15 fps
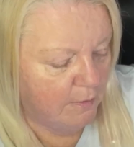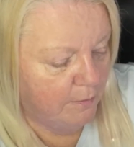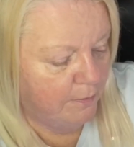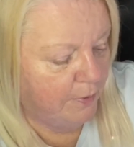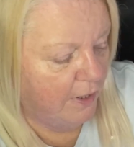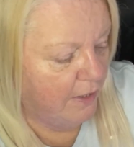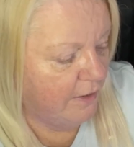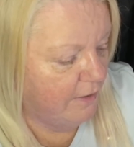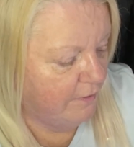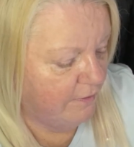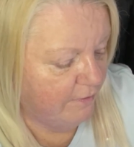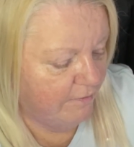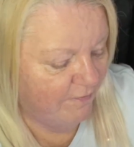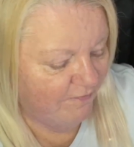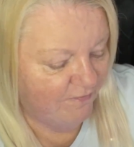but
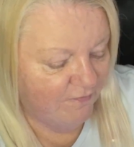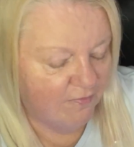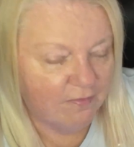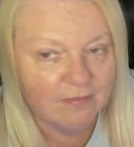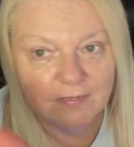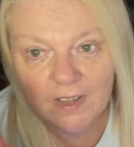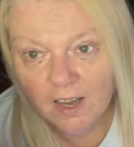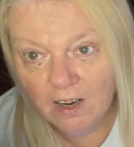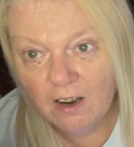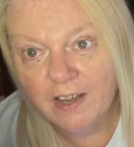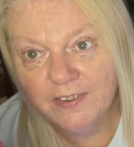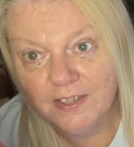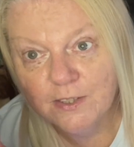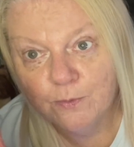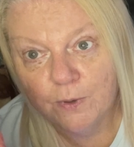I
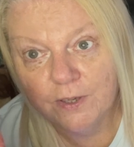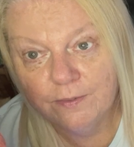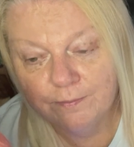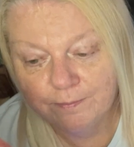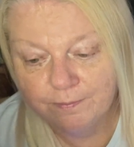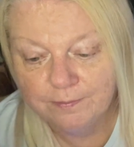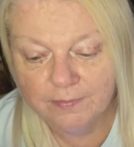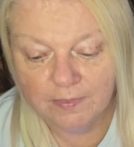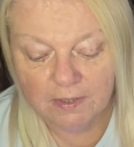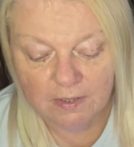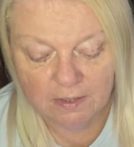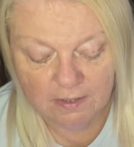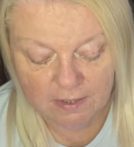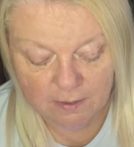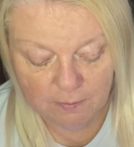like this one.
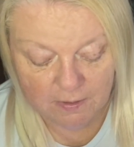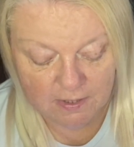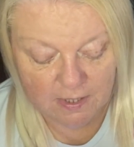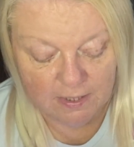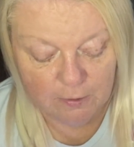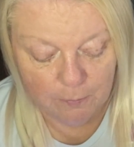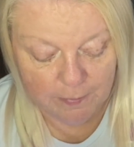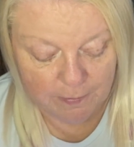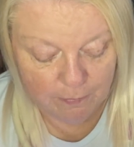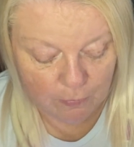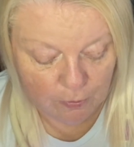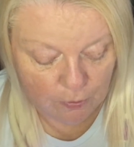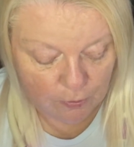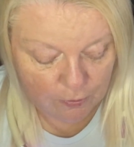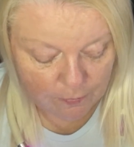This one's a little bit
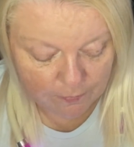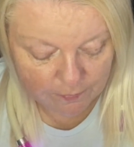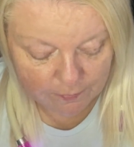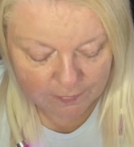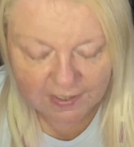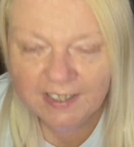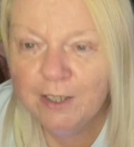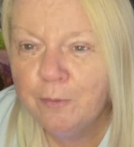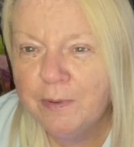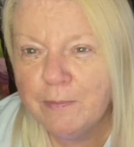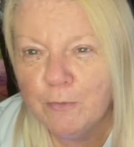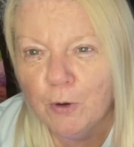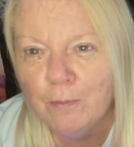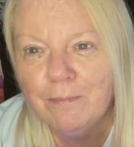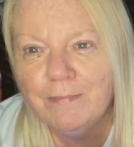more, a little bit
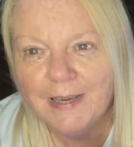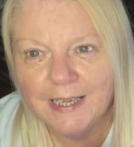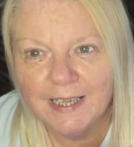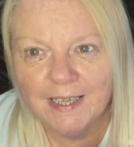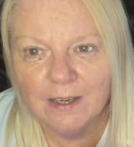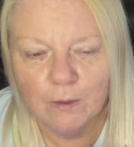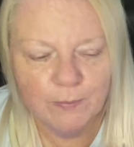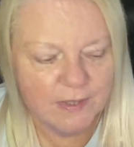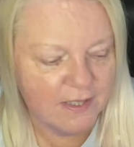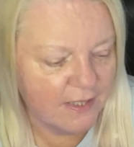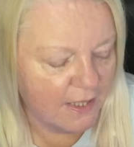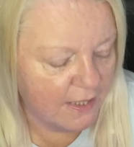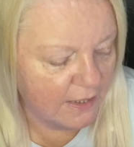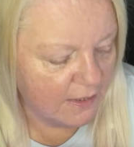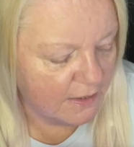more me, I would
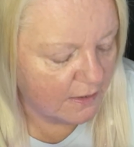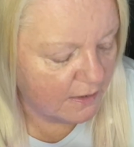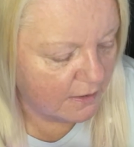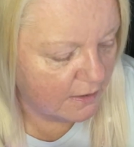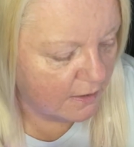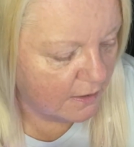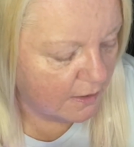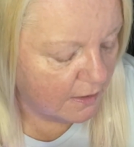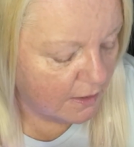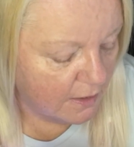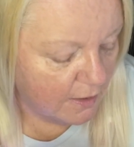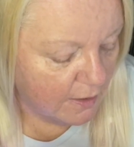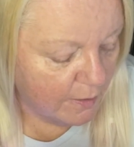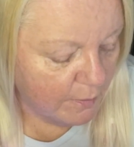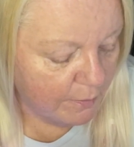say.
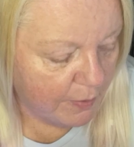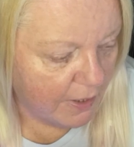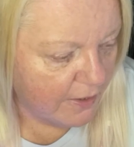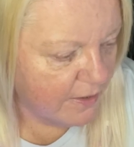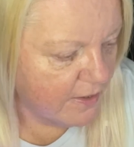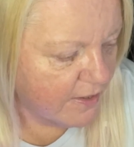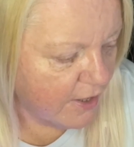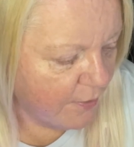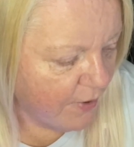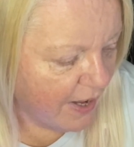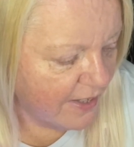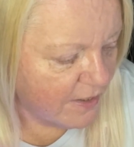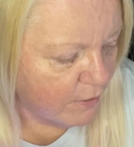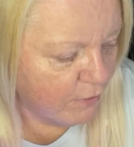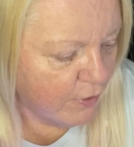But so
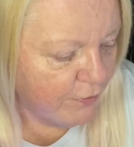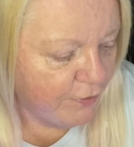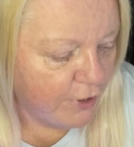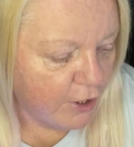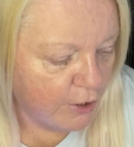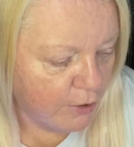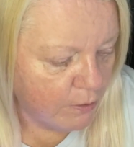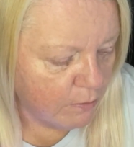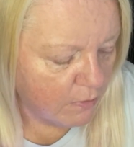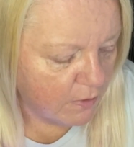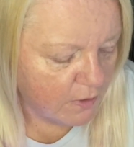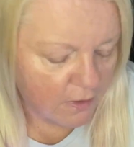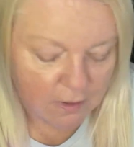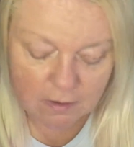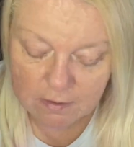as a review
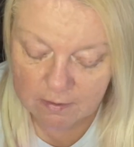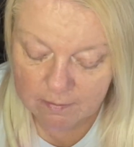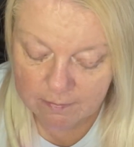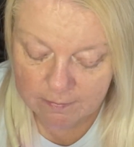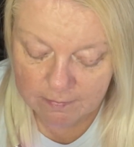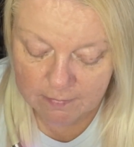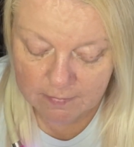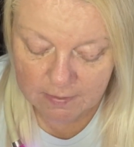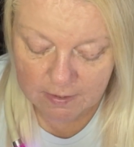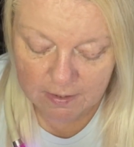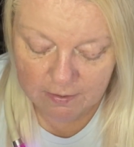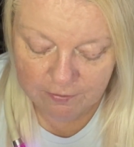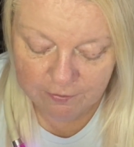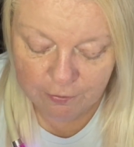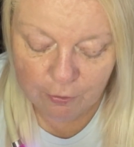
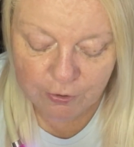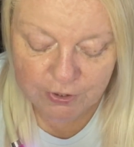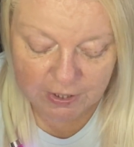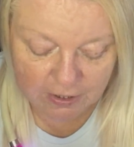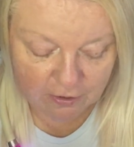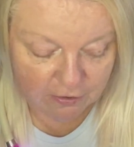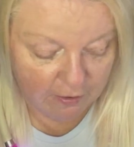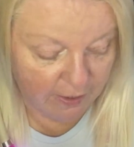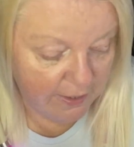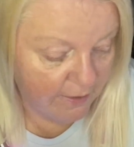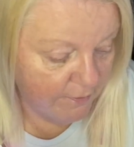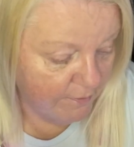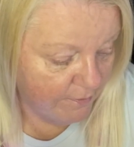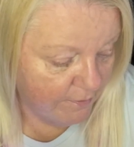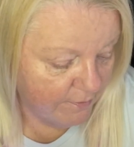for KnitCrate,
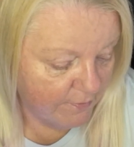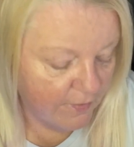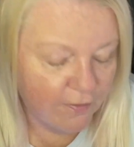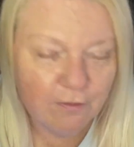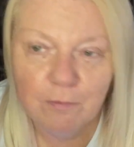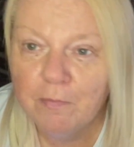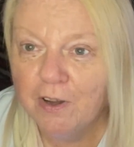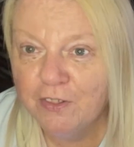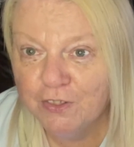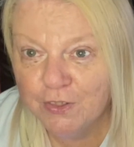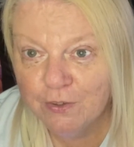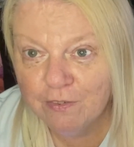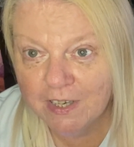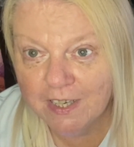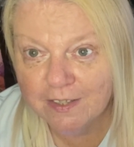for my
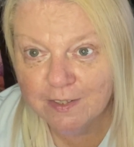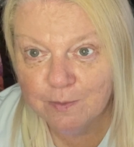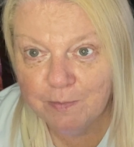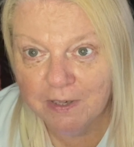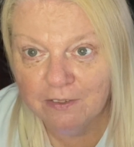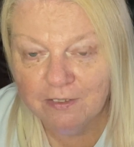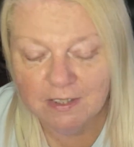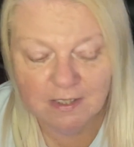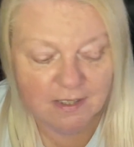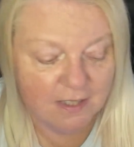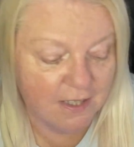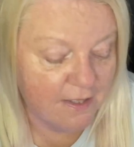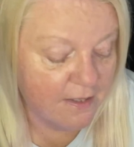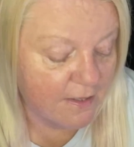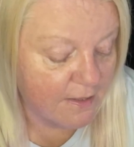three
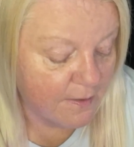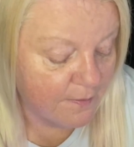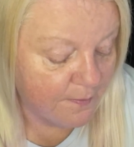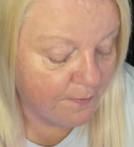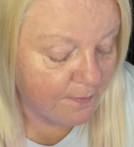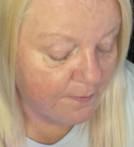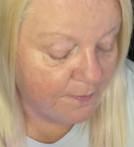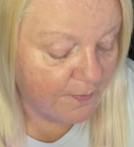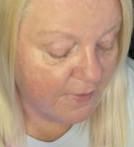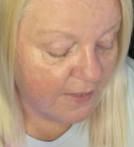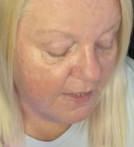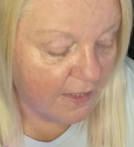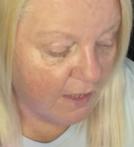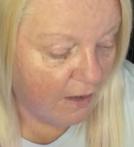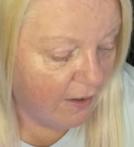experiences,
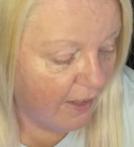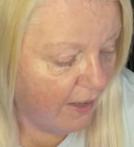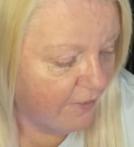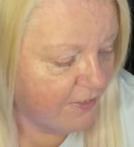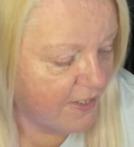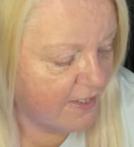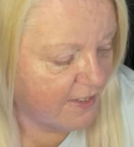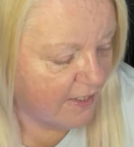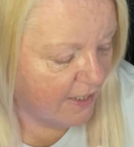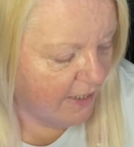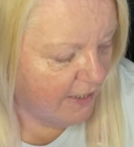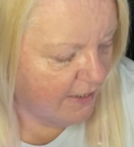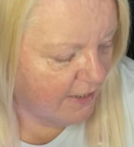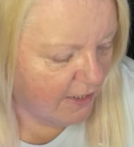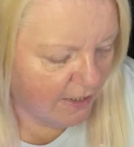I have to
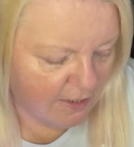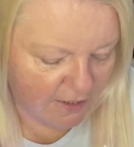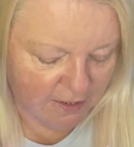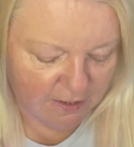say that